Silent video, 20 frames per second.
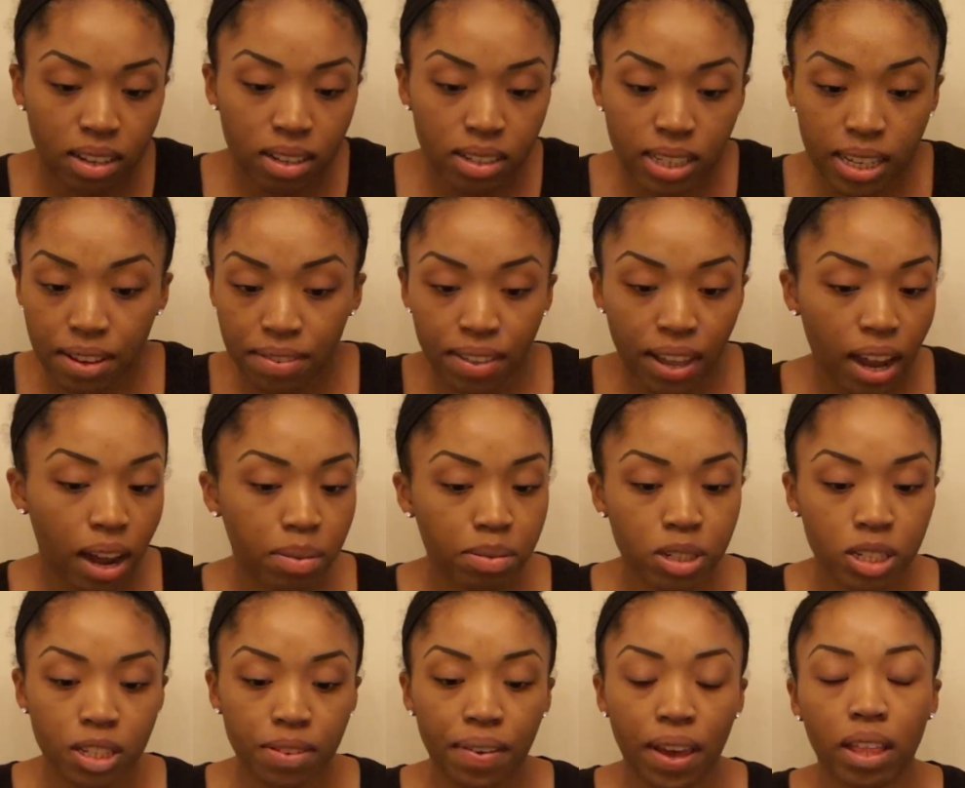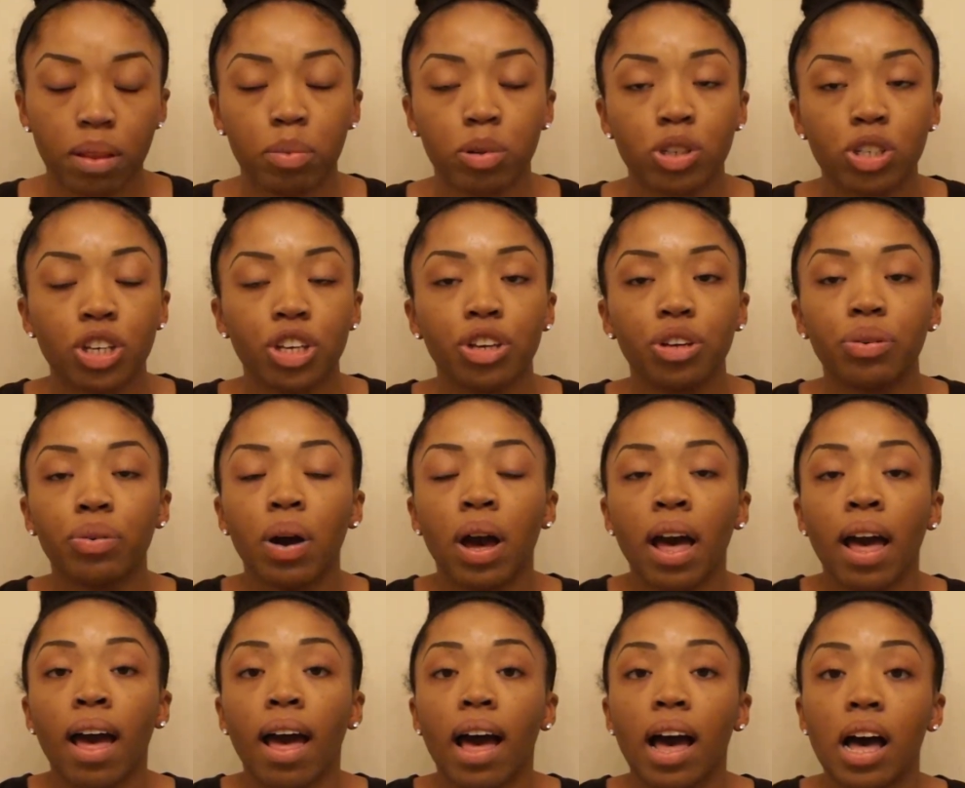see if that option's available to you.
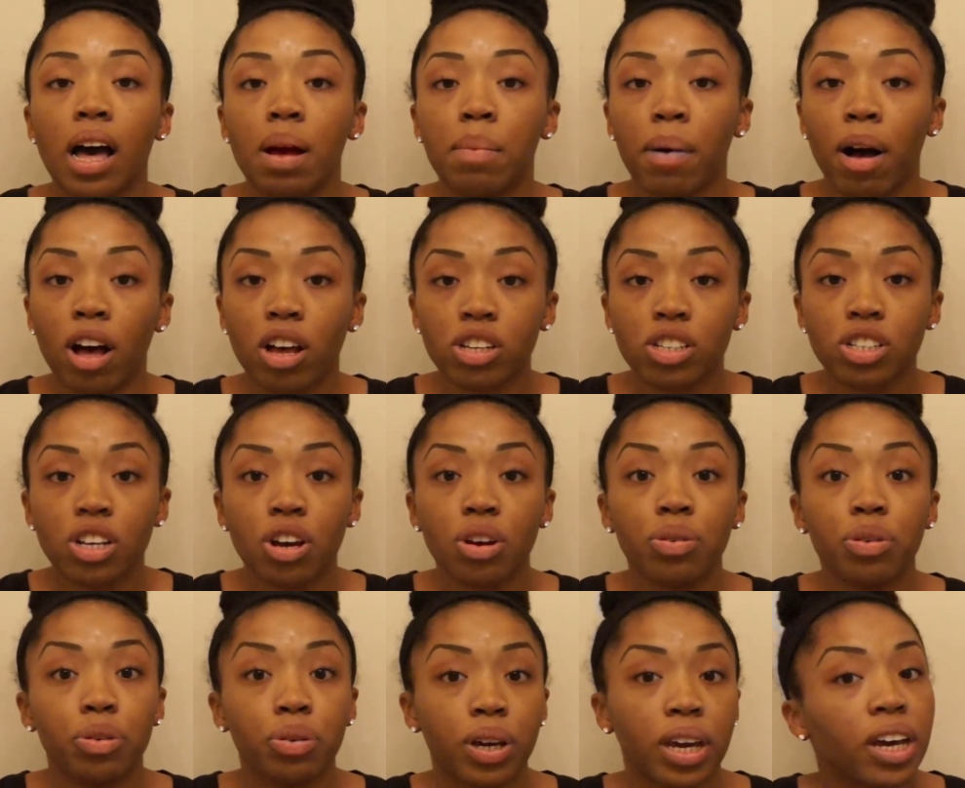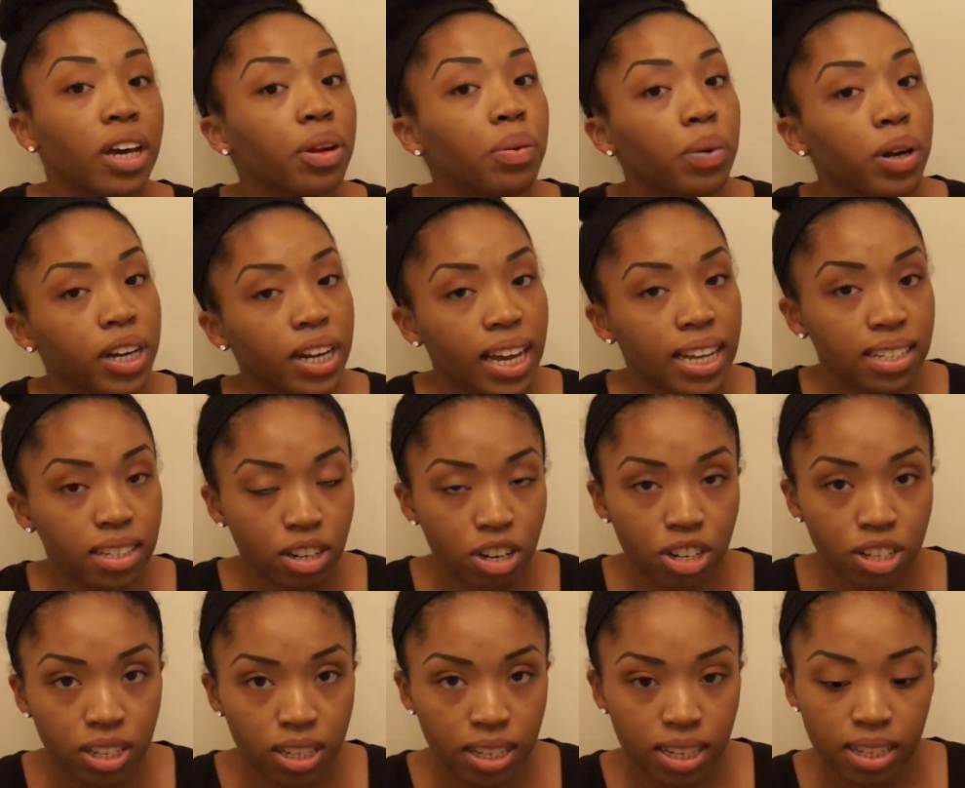Also, you could work as a
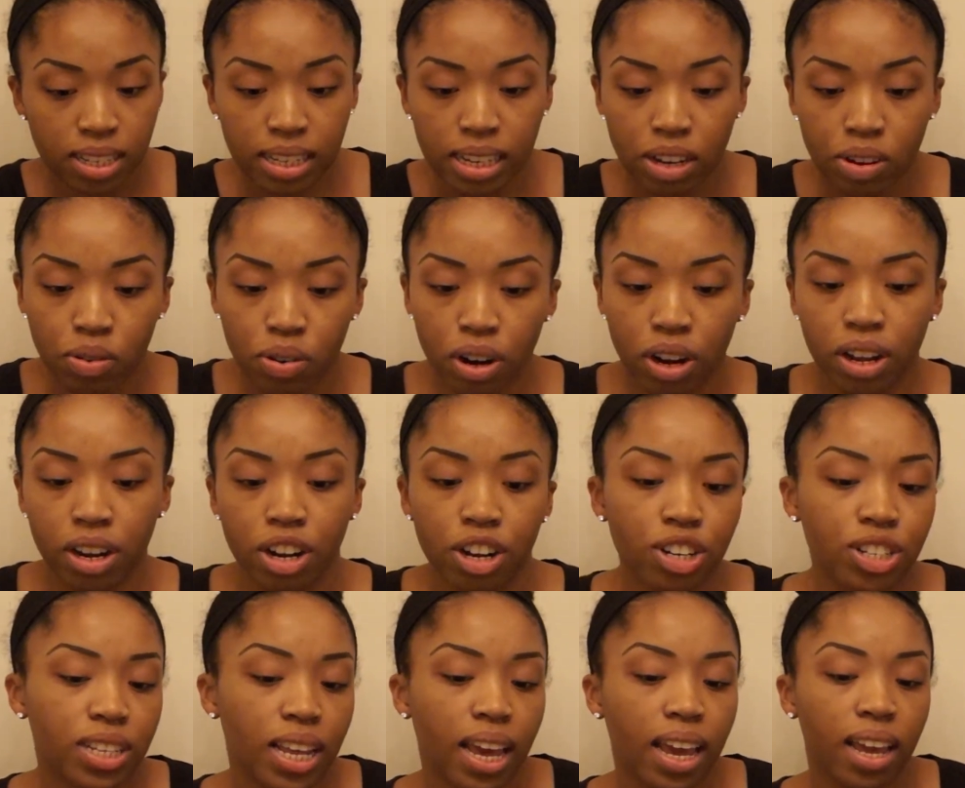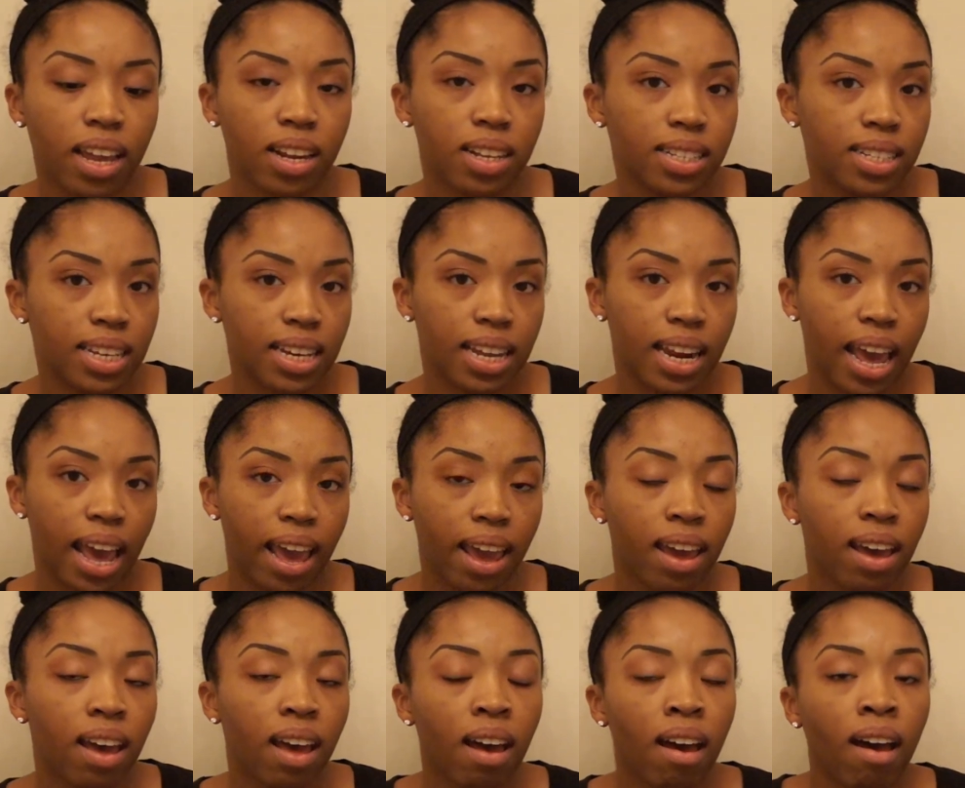nurse assistant or a nurse aide, a
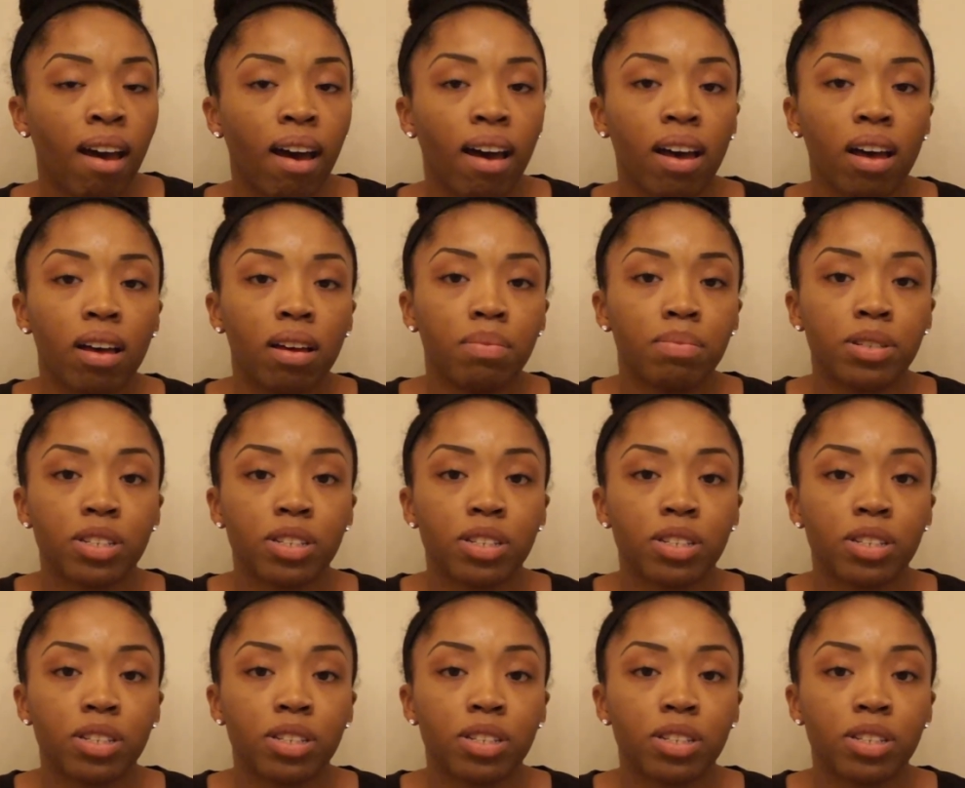CNA.